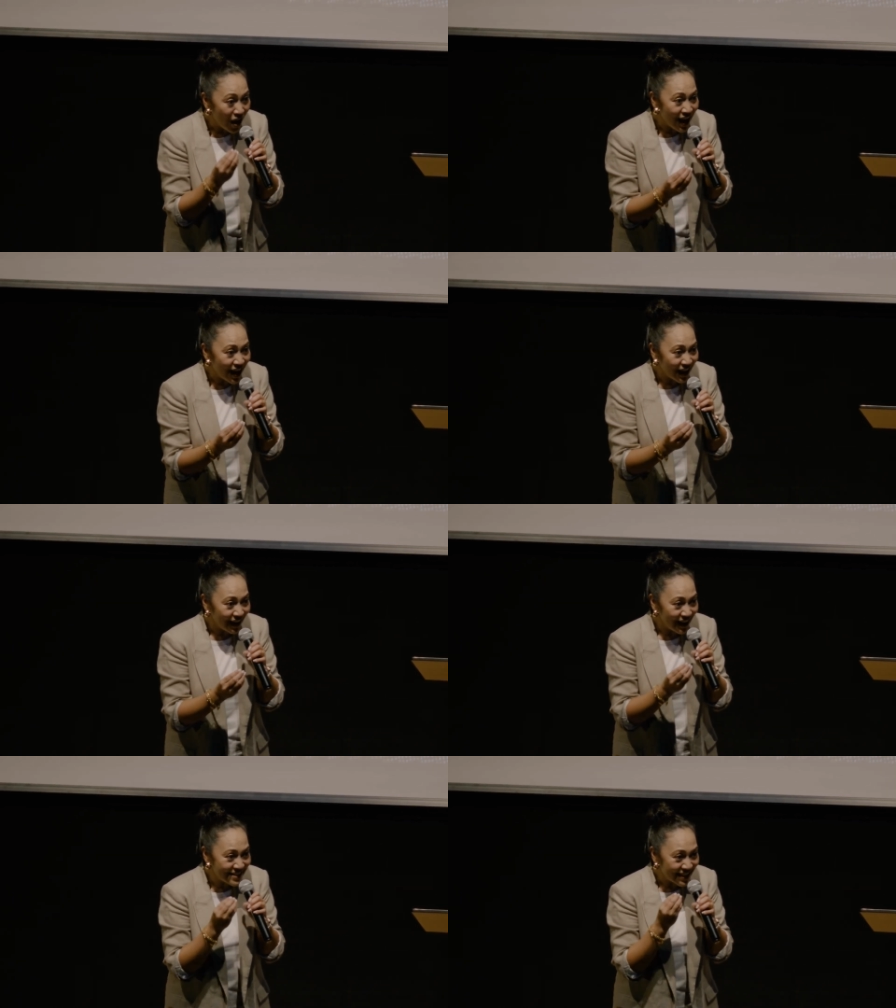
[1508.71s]
are
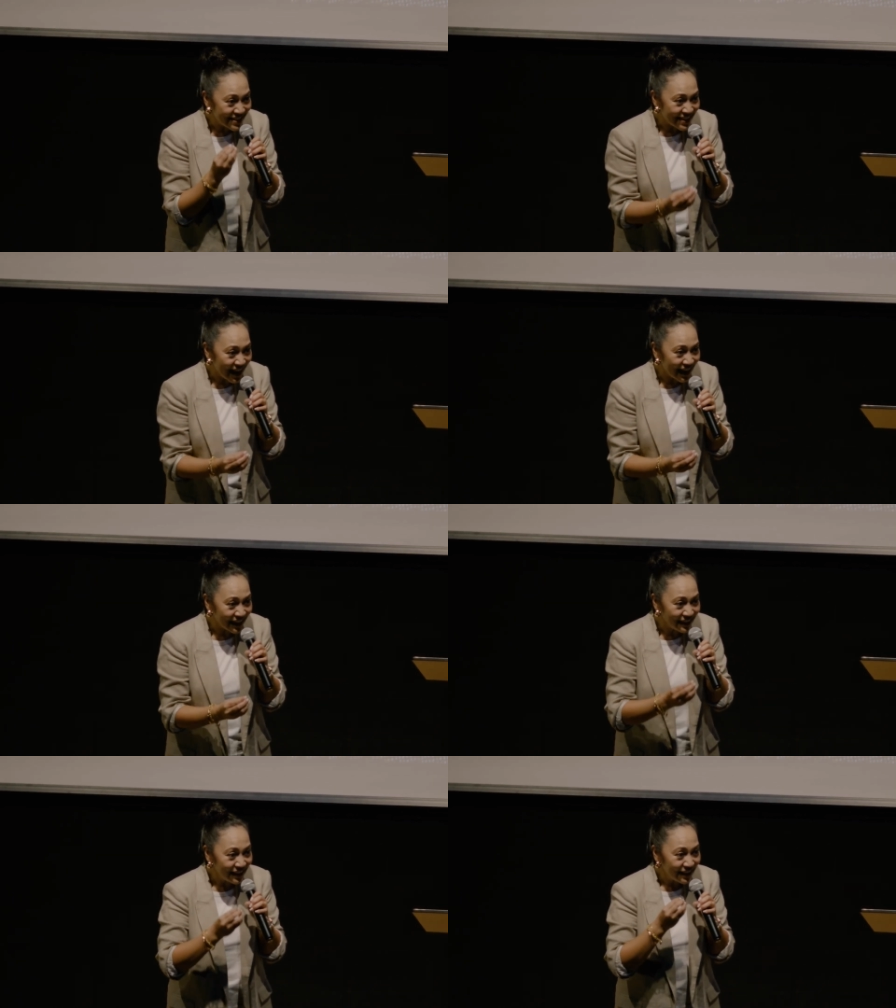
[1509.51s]
as a
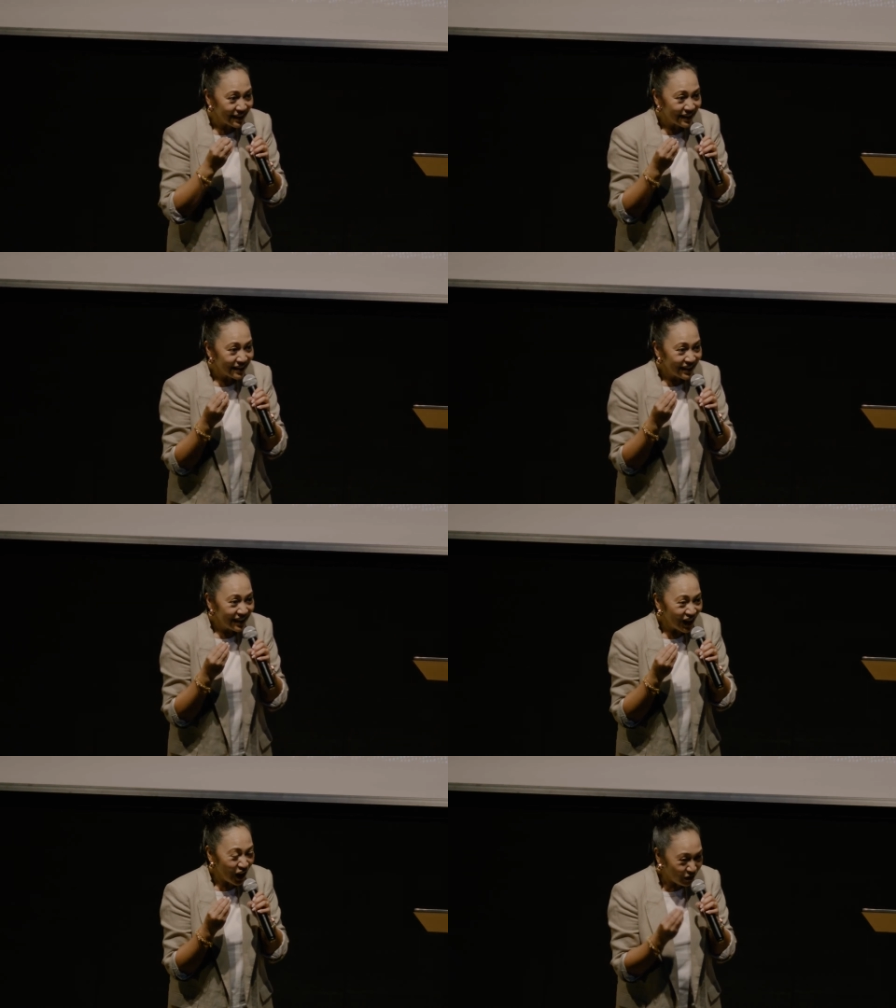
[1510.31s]
son
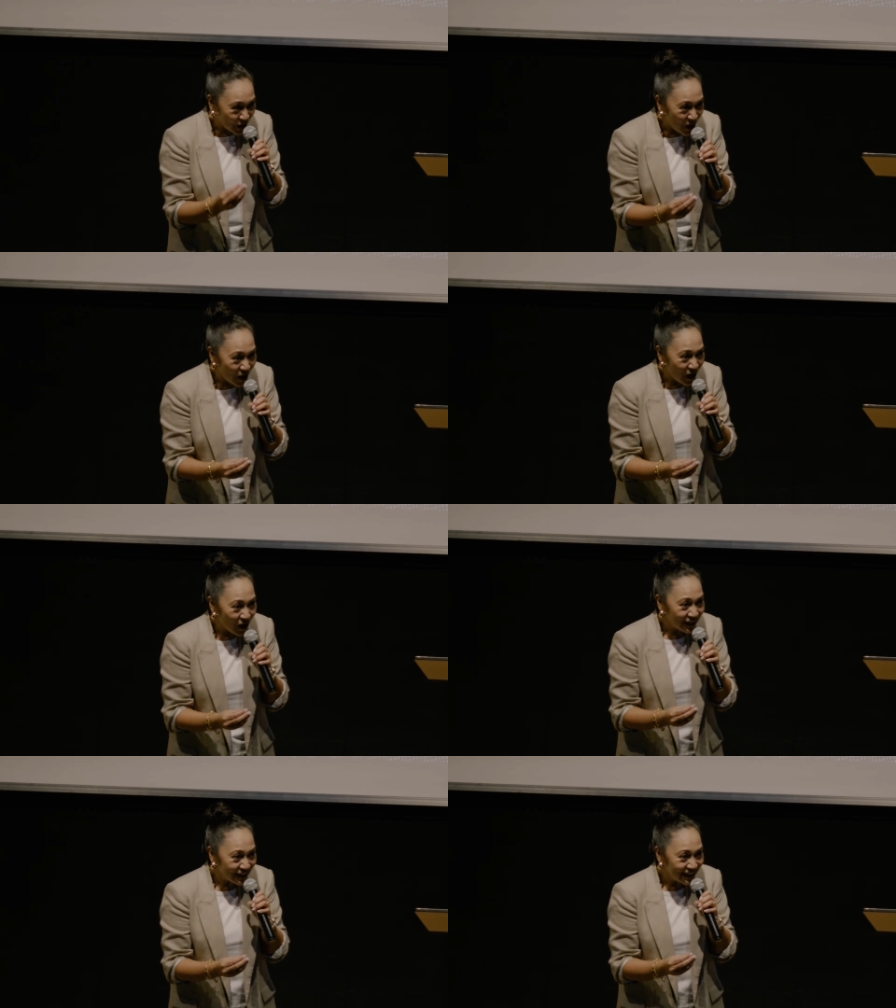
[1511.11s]
of God,